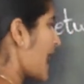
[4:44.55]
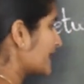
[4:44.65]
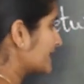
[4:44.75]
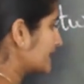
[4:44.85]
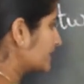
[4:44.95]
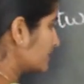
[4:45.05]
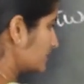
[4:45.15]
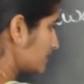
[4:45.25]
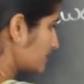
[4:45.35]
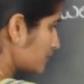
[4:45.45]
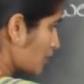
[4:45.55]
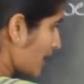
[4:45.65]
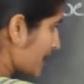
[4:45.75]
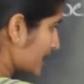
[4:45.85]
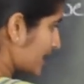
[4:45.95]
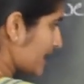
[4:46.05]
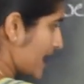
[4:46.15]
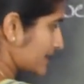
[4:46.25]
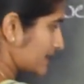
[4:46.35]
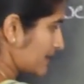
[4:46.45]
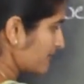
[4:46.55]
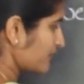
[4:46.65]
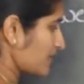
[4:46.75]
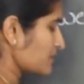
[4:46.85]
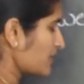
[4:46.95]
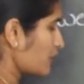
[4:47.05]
I can draw a ray diagram from the